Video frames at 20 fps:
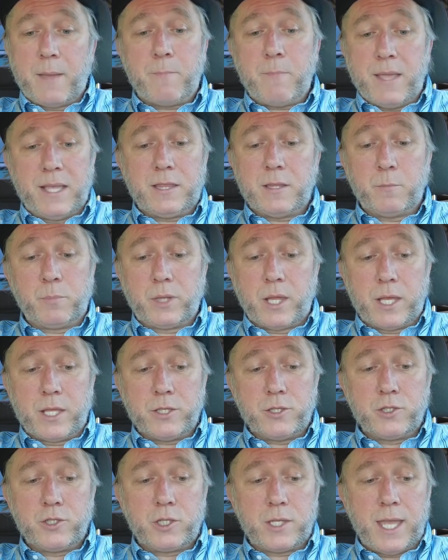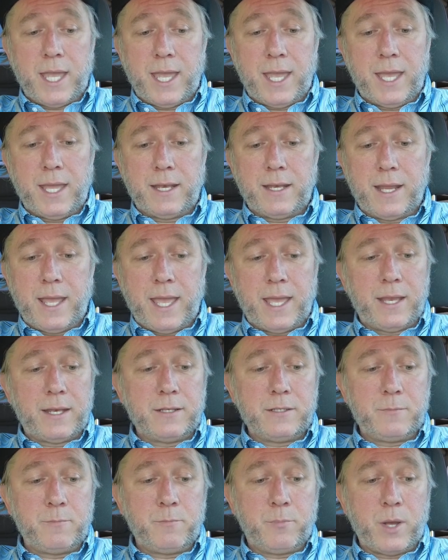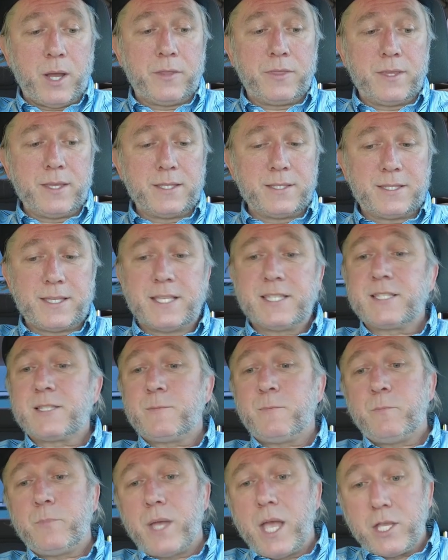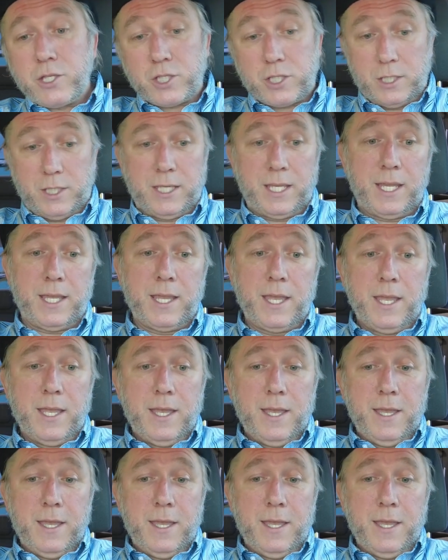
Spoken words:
made the plunge and bought this, especially